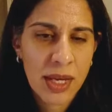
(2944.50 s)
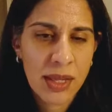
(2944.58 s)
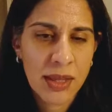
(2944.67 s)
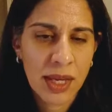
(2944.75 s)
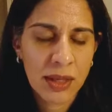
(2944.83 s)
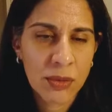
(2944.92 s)

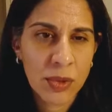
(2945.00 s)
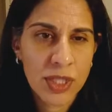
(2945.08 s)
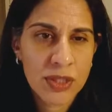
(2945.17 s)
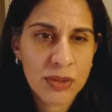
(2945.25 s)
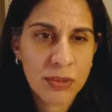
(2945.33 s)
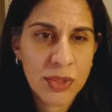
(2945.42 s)
that
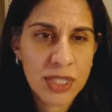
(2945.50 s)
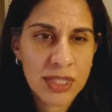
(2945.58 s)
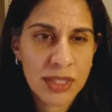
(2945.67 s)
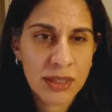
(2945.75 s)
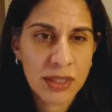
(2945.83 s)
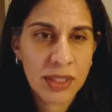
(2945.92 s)
was
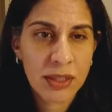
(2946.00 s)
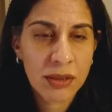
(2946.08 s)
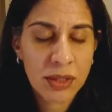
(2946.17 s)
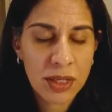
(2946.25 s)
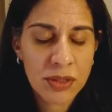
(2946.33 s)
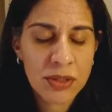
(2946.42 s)
recently
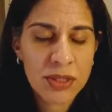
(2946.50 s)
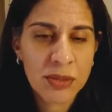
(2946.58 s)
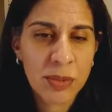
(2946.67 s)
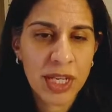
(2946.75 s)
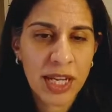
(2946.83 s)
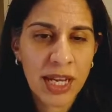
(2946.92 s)

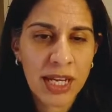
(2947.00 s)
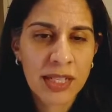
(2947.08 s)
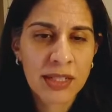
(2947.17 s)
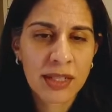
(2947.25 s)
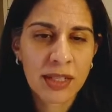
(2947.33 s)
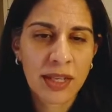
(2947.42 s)
closed, but
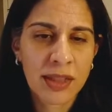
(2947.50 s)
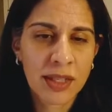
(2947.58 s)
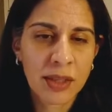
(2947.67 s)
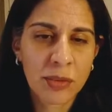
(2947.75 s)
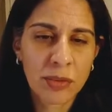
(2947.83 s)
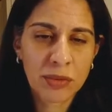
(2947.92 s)
had, I
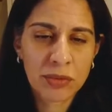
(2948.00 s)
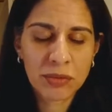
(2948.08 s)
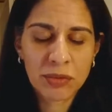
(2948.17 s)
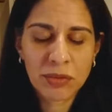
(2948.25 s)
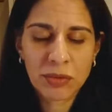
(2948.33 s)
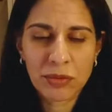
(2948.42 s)
think,
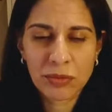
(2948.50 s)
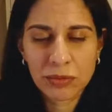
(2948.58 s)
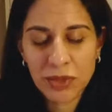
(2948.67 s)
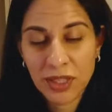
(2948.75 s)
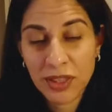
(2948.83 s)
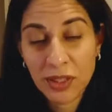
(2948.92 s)

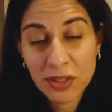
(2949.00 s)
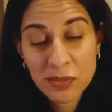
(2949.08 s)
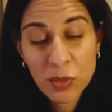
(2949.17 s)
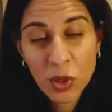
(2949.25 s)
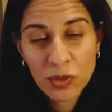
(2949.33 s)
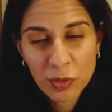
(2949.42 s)
I think is
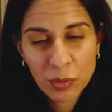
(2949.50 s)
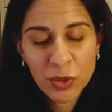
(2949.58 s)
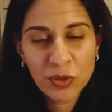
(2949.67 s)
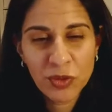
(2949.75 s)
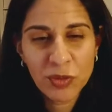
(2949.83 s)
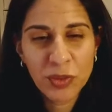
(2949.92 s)
more of a
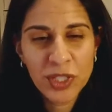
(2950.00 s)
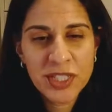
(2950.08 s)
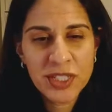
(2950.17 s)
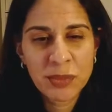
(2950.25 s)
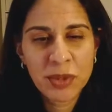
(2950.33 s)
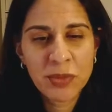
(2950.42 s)
proof of
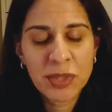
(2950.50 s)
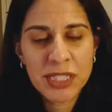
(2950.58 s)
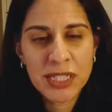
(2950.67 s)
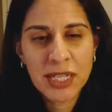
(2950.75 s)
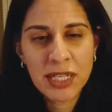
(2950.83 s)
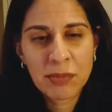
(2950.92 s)
principle, but
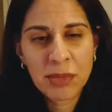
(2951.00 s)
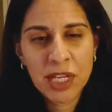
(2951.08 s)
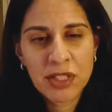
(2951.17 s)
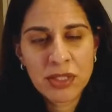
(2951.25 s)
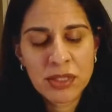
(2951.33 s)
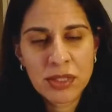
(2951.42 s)
taken
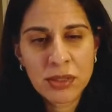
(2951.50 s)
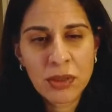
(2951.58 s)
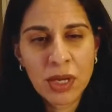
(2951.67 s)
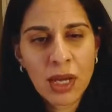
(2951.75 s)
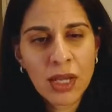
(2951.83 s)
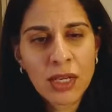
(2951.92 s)
patients who
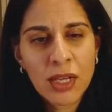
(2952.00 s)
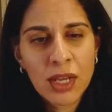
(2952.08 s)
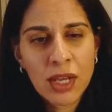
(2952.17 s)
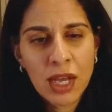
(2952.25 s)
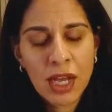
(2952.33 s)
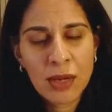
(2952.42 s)
got
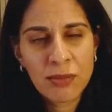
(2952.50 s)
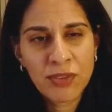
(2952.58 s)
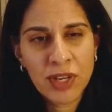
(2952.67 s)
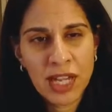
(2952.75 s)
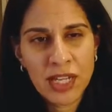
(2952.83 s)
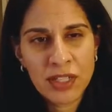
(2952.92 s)

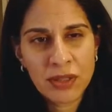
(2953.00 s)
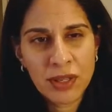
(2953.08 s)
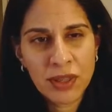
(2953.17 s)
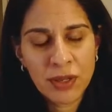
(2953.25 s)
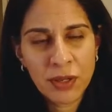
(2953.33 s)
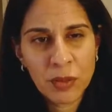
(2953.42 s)
upfront
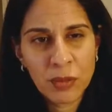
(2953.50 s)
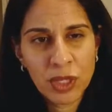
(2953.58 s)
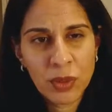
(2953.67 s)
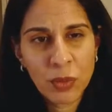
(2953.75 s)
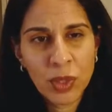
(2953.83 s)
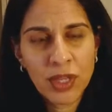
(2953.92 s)
endocrine
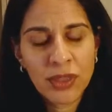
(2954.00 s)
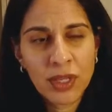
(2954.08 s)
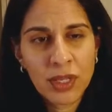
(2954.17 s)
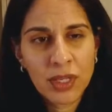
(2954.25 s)
therapy with